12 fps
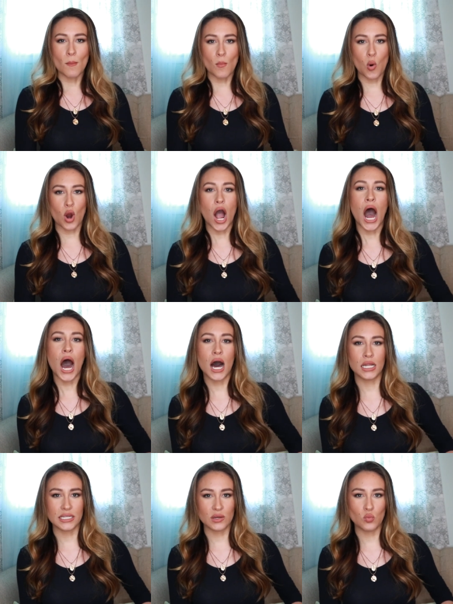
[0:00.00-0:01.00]
more
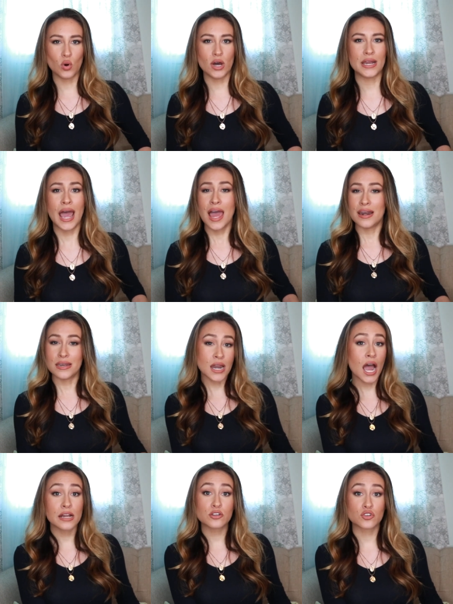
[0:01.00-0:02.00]
Hollywood,
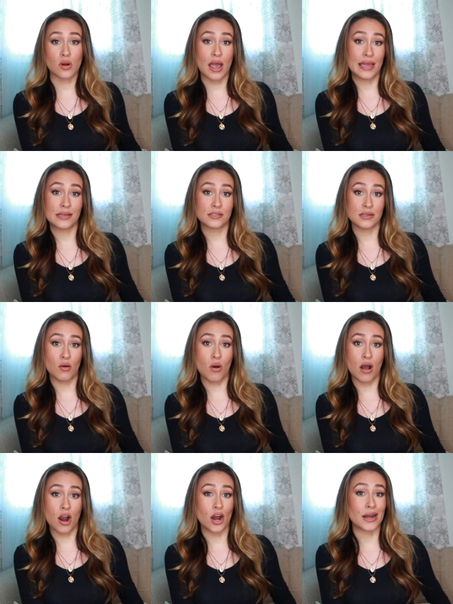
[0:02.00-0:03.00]
not trying so
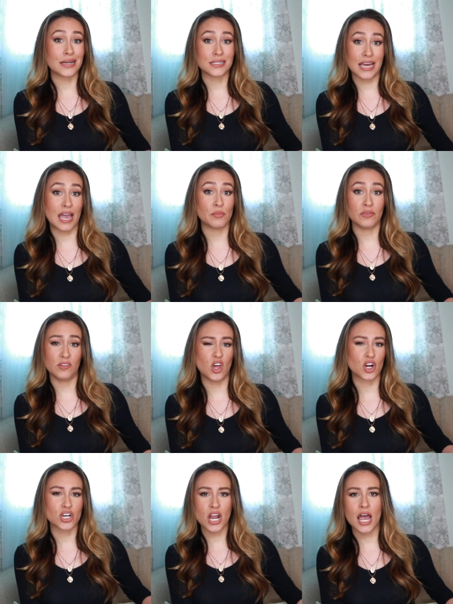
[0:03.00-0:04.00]
hard type of
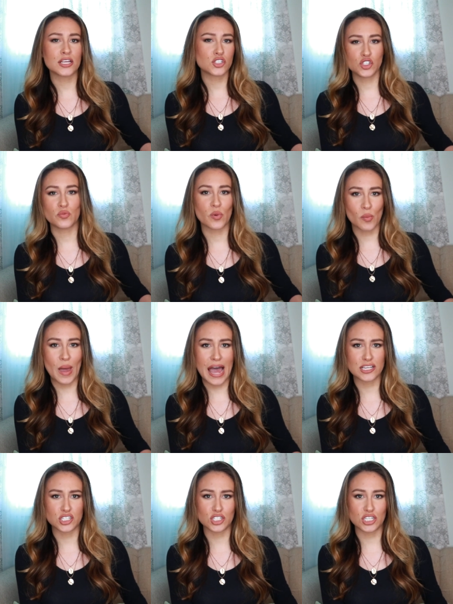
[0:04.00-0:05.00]
look, not super
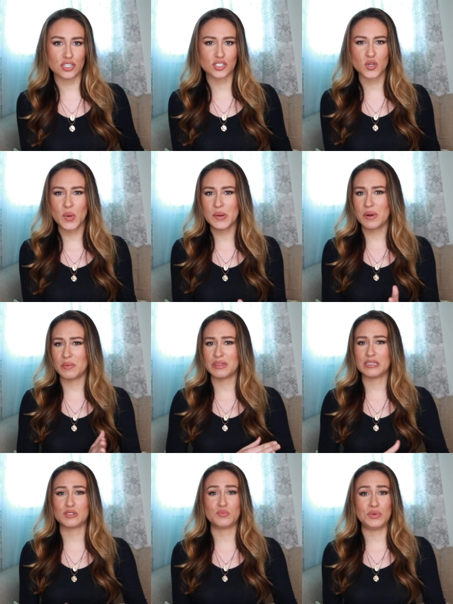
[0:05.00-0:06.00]
pageanty, so we went with
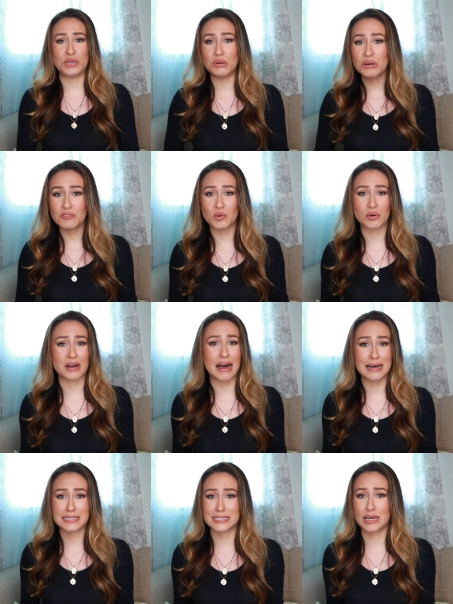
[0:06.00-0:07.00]
this beautiful
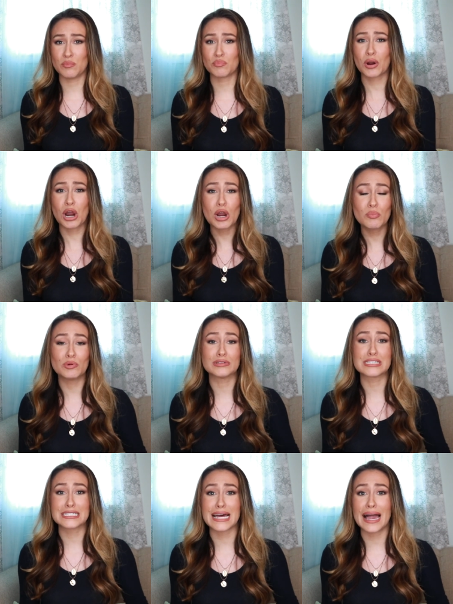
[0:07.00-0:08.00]
custom
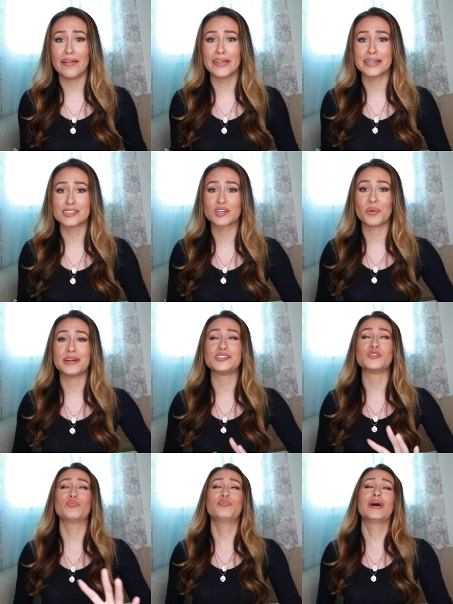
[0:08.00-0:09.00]
purple style that is going
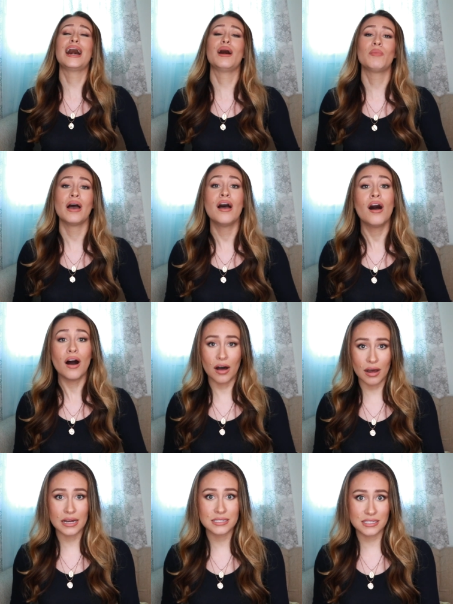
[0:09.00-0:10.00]
to pop on